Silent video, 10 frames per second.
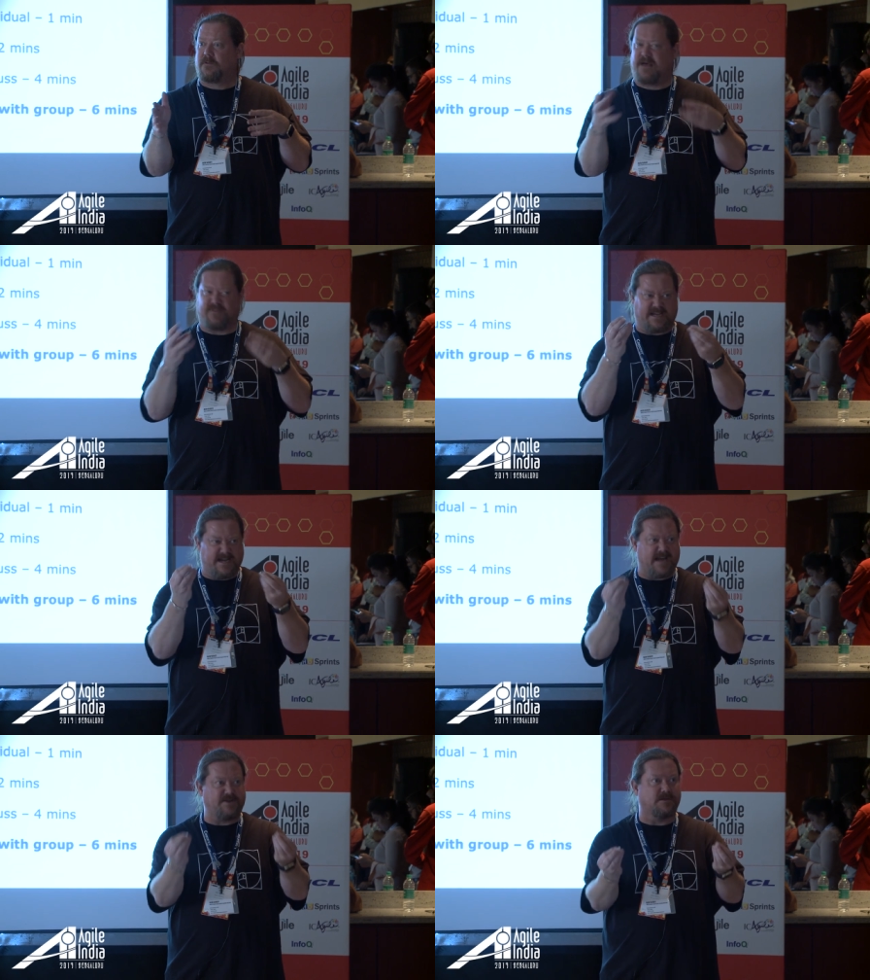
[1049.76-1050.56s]
having
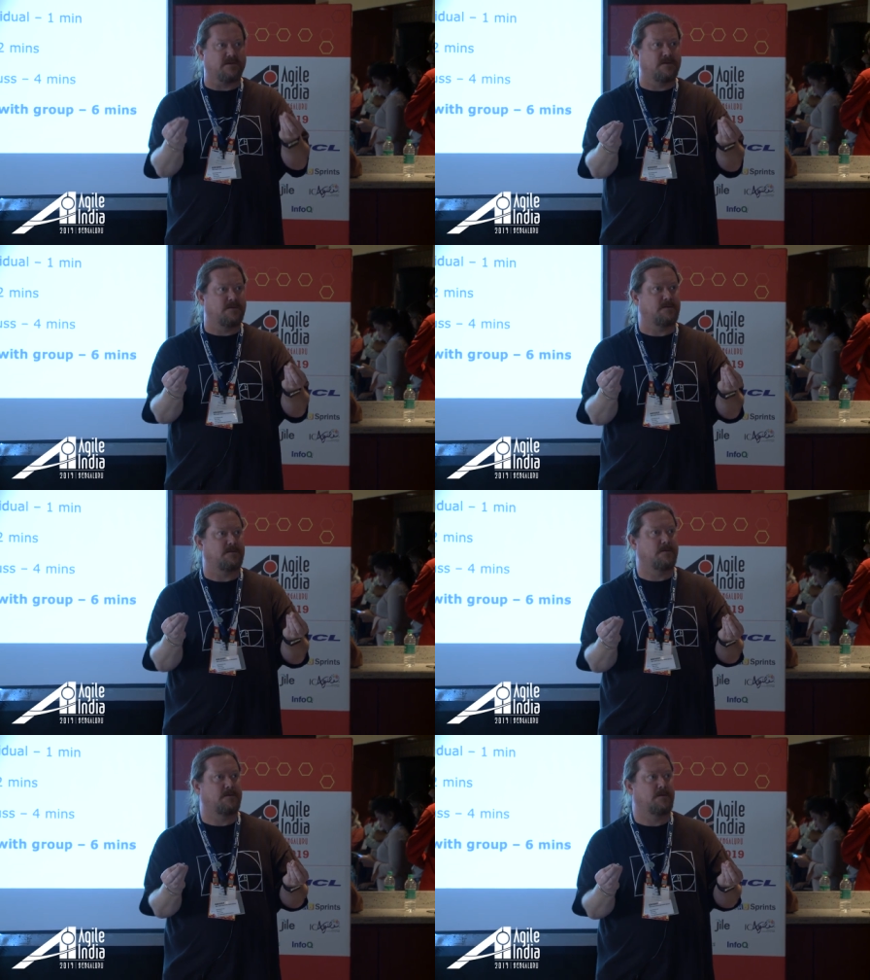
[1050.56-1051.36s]
connection.
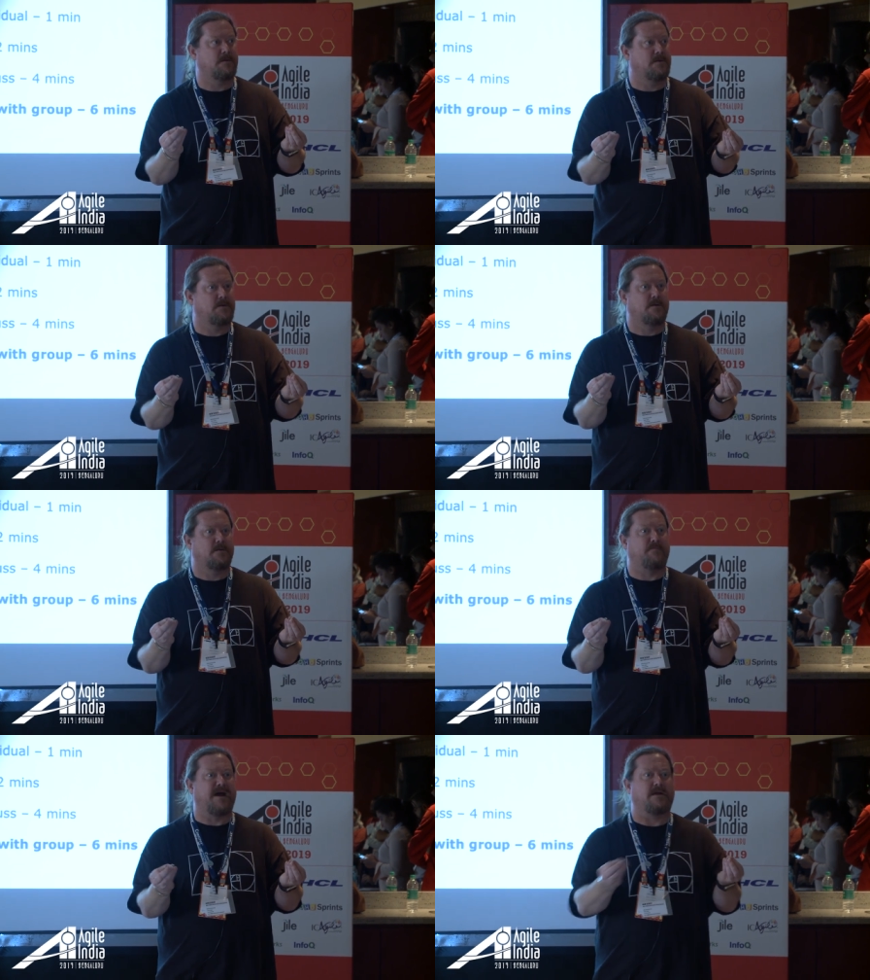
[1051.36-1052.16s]

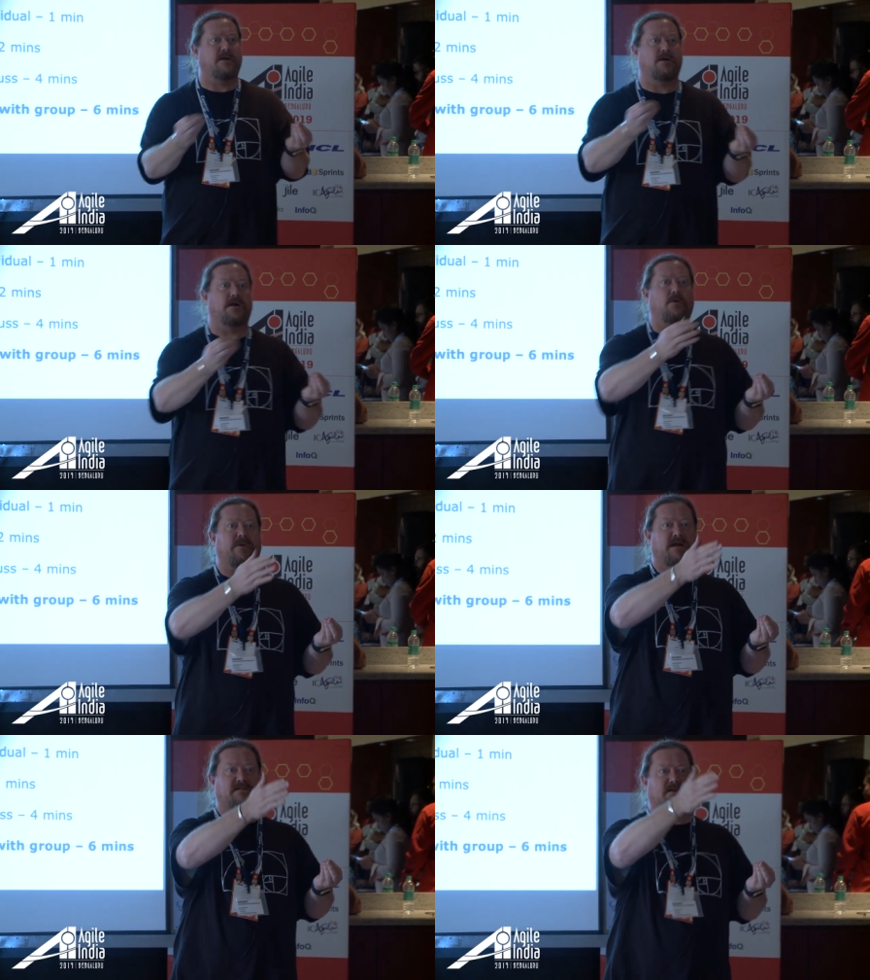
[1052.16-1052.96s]
Back here, I know we had